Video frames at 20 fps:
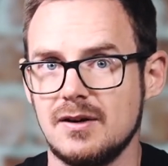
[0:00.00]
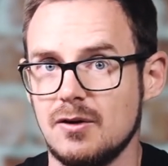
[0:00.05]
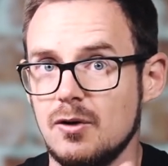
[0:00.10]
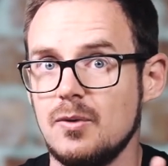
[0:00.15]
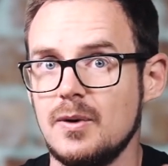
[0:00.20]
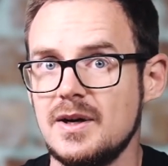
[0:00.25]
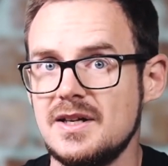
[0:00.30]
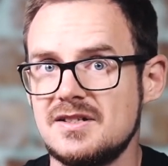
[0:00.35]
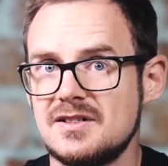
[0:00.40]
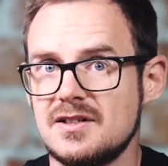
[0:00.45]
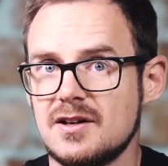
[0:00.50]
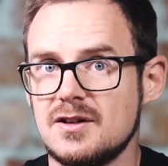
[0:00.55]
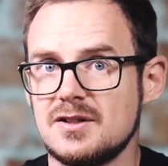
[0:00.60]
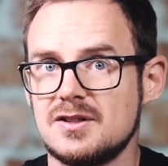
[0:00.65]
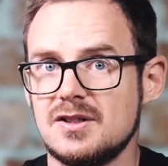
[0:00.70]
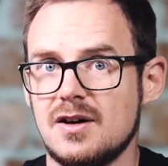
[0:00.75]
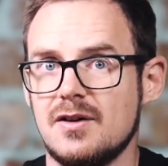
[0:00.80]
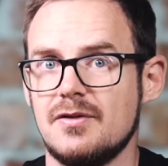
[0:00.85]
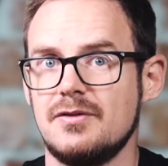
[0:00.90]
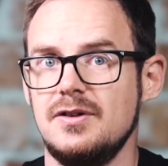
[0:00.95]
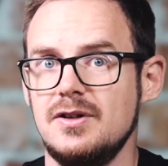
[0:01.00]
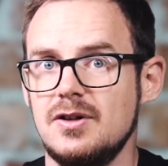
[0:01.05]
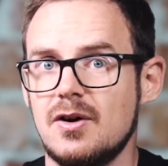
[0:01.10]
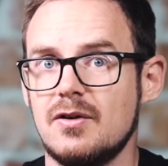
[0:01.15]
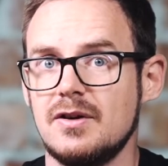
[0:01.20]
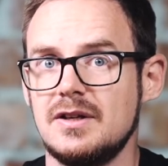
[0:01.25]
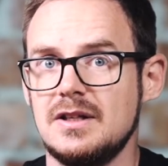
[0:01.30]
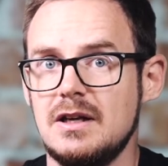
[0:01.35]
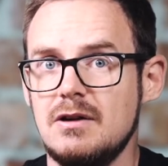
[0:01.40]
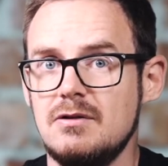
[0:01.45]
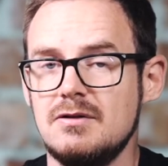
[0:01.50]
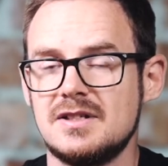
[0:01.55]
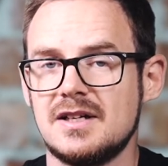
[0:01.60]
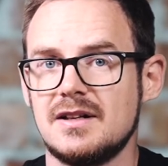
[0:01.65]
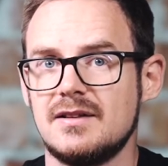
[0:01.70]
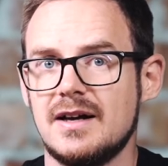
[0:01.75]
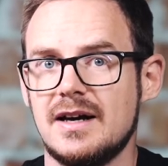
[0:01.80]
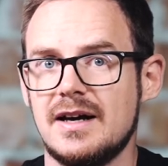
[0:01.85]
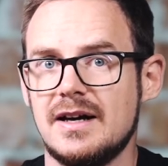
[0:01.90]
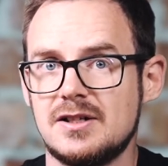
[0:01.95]
always start off not
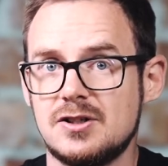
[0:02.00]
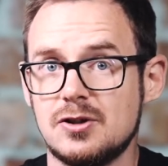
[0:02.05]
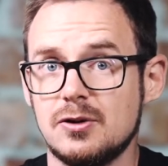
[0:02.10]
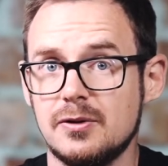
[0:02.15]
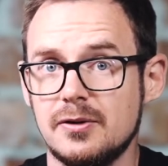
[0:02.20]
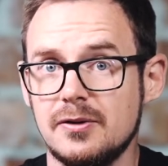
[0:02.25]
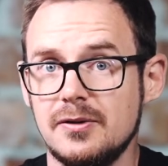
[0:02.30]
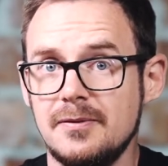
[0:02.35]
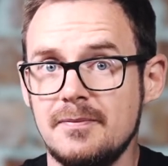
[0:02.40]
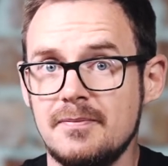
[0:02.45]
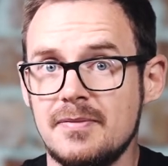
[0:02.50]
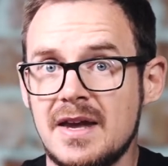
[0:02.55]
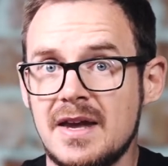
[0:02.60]
using that at all,